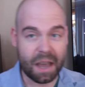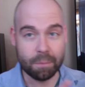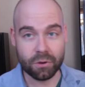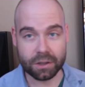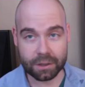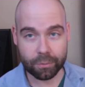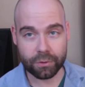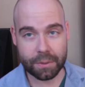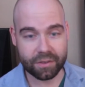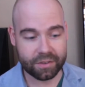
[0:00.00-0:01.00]
I'd put a little
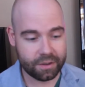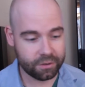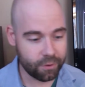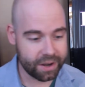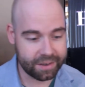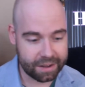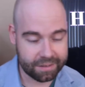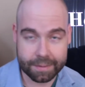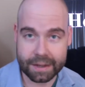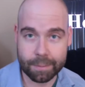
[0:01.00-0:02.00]
parentheses and write down
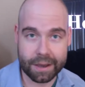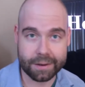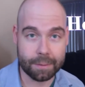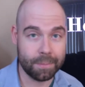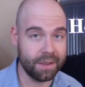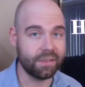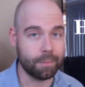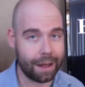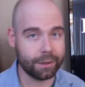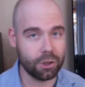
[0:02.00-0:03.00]
something about
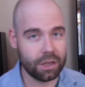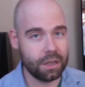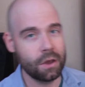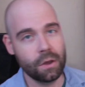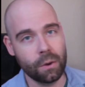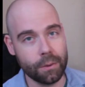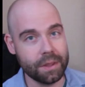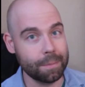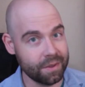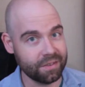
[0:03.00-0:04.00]
epistemology or
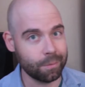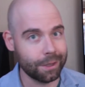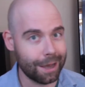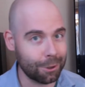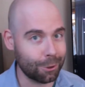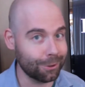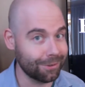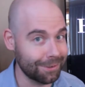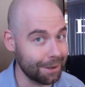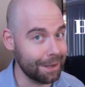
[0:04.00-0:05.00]
the epistemological
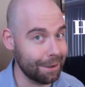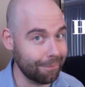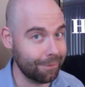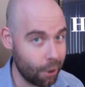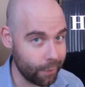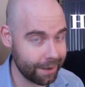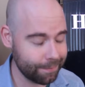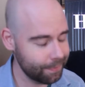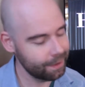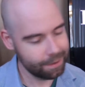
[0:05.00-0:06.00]
study of
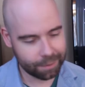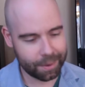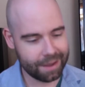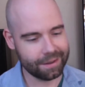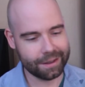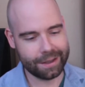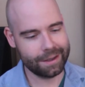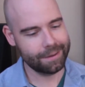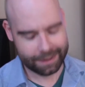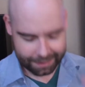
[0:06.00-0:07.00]
knowing. But
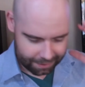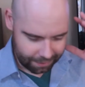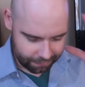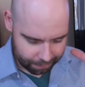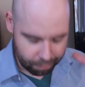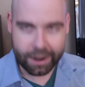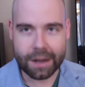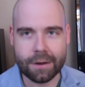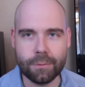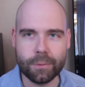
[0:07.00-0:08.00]
basically, if your
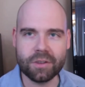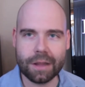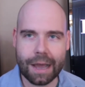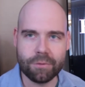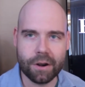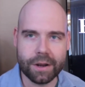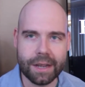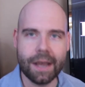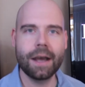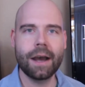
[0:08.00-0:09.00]
brain was a
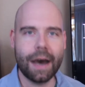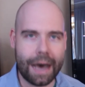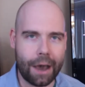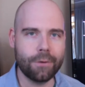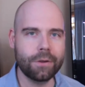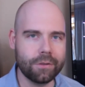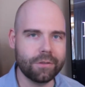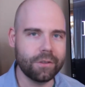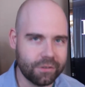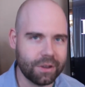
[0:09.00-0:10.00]
library, how does
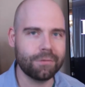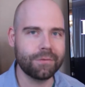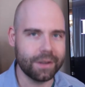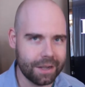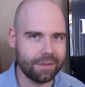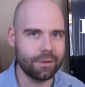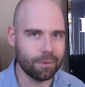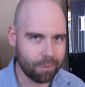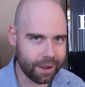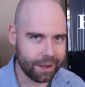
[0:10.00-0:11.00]
the stuff that gets in
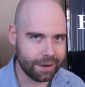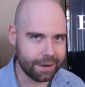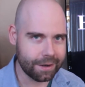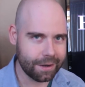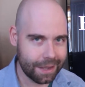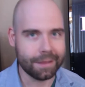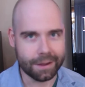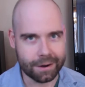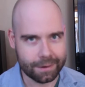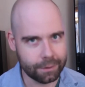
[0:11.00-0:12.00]
your brain get
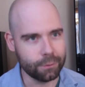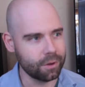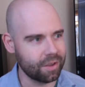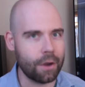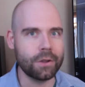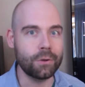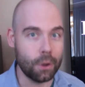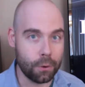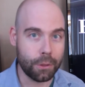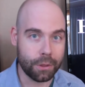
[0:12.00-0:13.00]
there? In other words, how do you
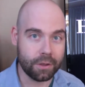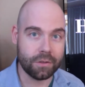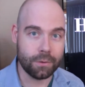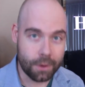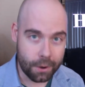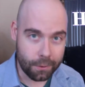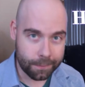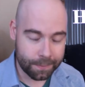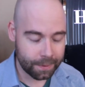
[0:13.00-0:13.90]
know the things that you know?